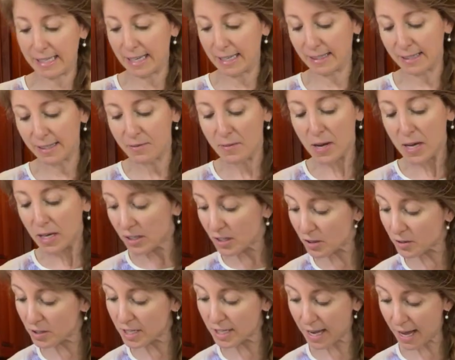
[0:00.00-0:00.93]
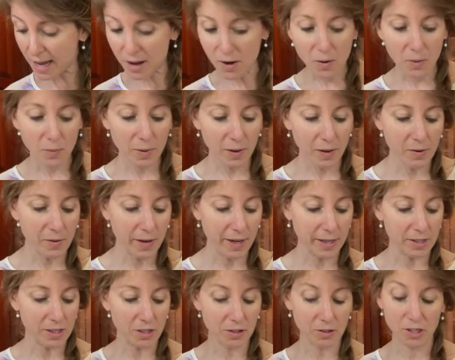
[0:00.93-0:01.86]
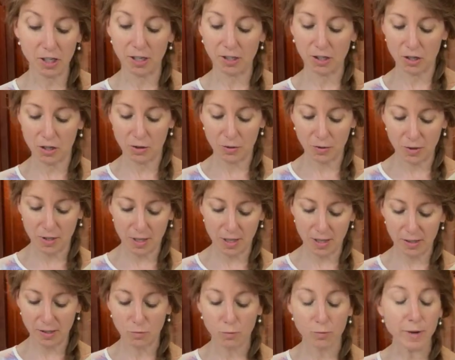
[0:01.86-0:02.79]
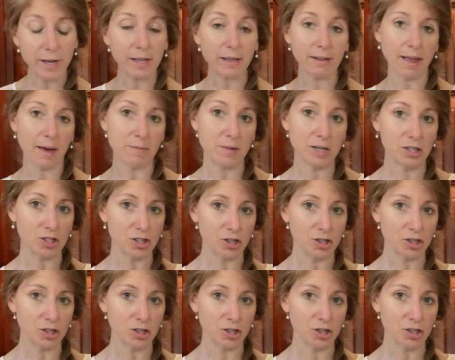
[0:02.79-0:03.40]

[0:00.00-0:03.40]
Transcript: is. So today we're going to just use this real lemon